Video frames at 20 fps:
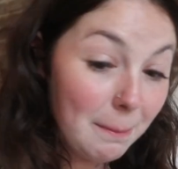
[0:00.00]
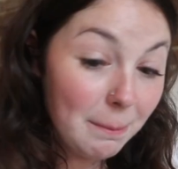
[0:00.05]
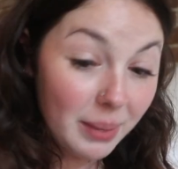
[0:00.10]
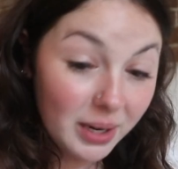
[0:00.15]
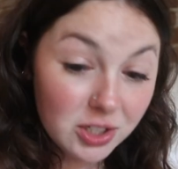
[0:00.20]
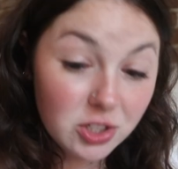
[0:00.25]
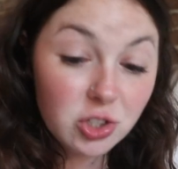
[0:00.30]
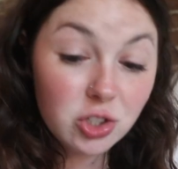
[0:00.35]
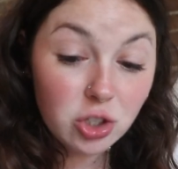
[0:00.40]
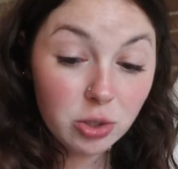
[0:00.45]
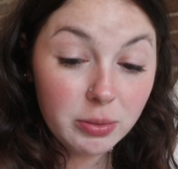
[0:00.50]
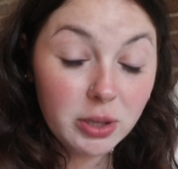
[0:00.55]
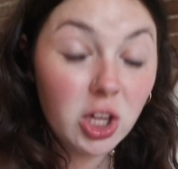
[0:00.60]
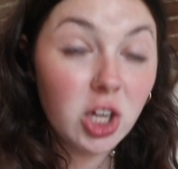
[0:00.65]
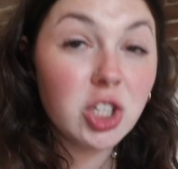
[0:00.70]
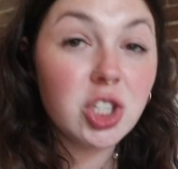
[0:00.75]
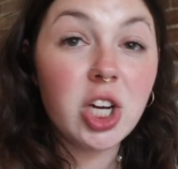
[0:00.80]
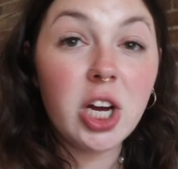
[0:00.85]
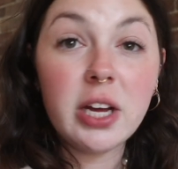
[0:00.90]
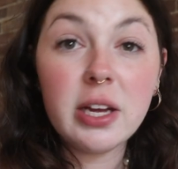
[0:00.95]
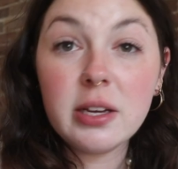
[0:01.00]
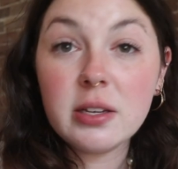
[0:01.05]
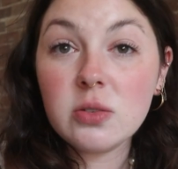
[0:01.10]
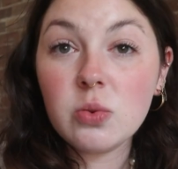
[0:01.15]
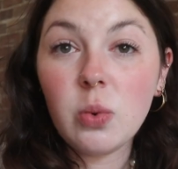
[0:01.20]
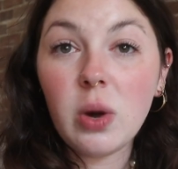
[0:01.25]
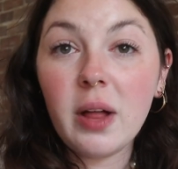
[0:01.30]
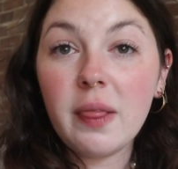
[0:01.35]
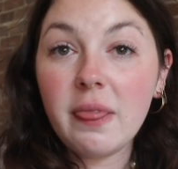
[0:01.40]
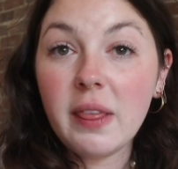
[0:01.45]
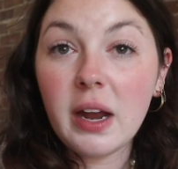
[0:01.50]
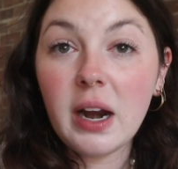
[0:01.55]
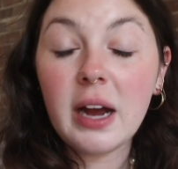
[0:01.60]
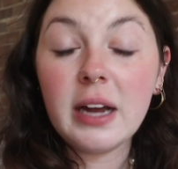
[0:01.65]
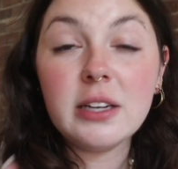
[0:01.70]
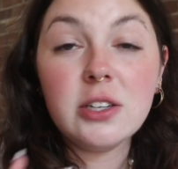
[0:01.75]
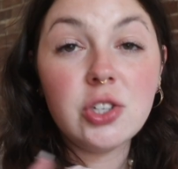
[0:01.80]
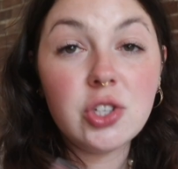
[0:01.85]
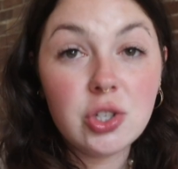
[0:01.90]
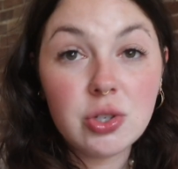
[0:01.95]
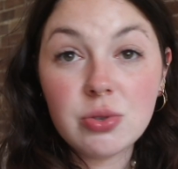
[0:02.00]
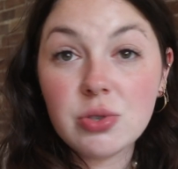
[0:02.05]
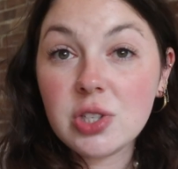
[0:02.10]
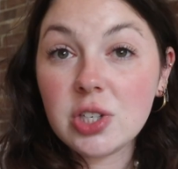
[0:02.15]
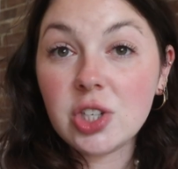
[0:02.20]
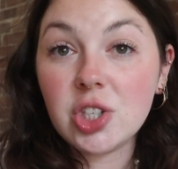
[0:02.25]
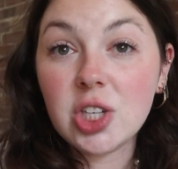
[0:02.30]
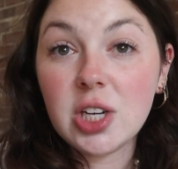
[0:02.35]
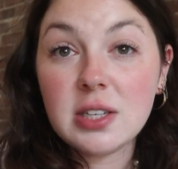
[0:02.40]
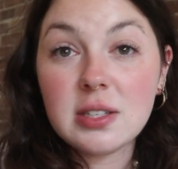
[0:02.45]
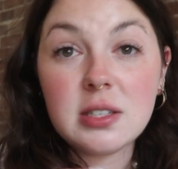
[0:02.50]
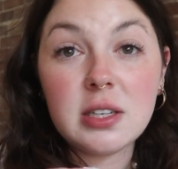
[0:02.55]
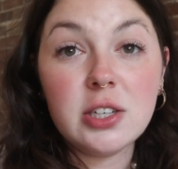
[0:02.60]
but Dermalogica is one that I do suggest,